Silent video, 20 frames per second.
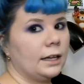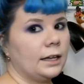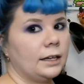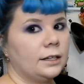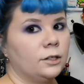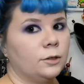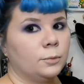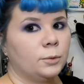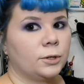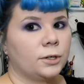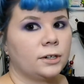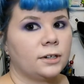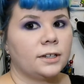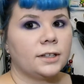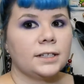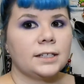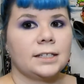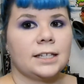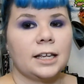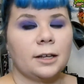and you put it
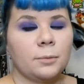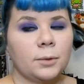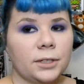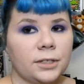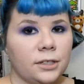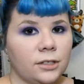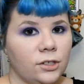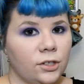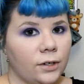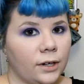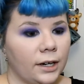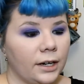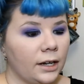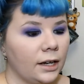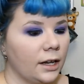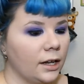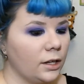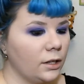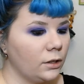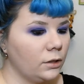on the table to dry.
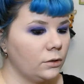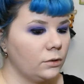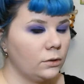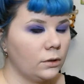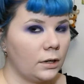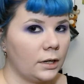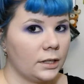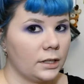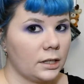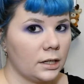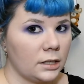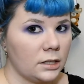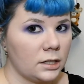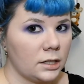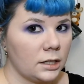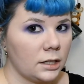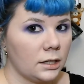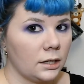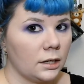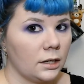You do not touch
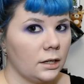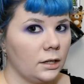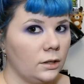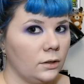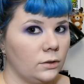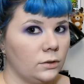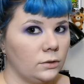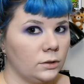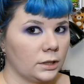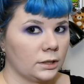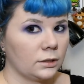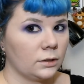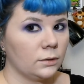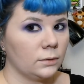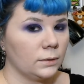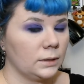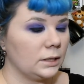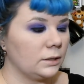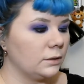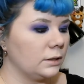it, you do not
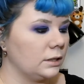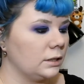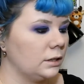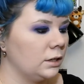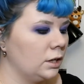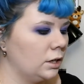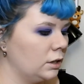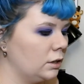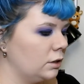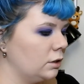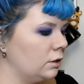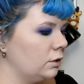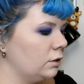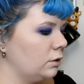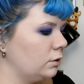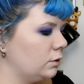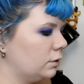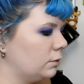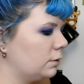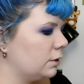go near it,
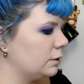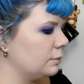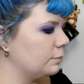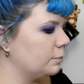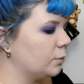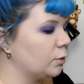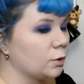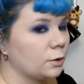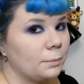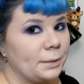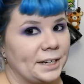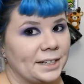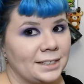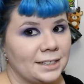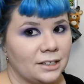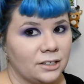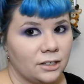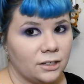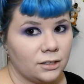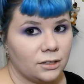you don't want more
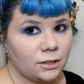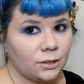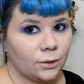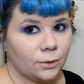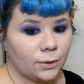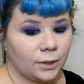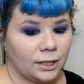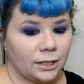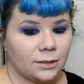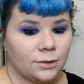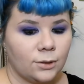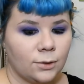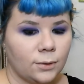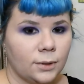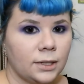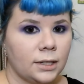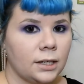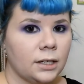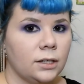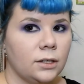bacteria to go into
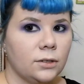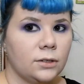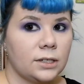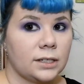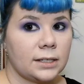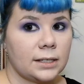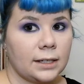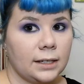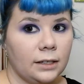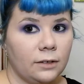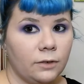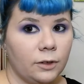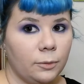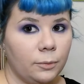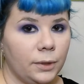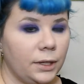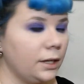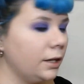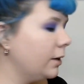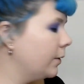it, you just leave
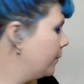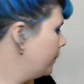it be,